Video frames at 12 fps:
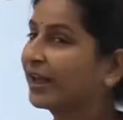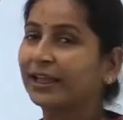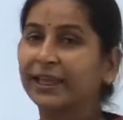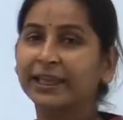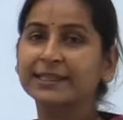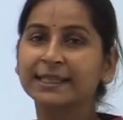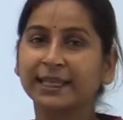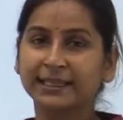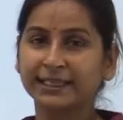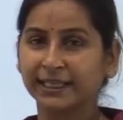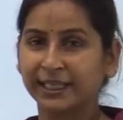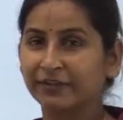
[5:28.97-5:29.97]
it in
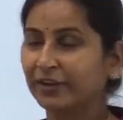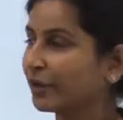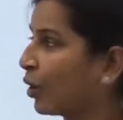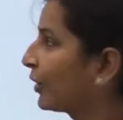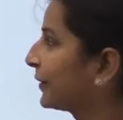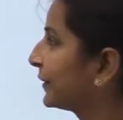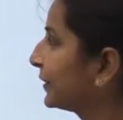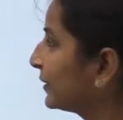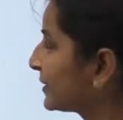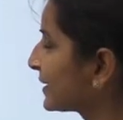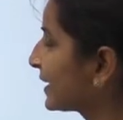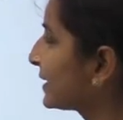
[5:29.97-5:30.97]
the given order,
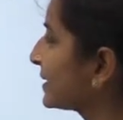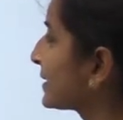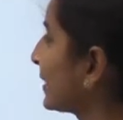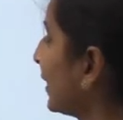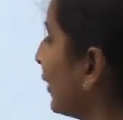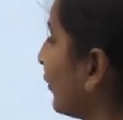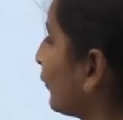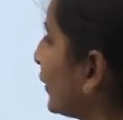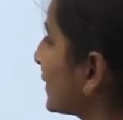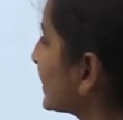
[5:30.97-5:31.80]
since first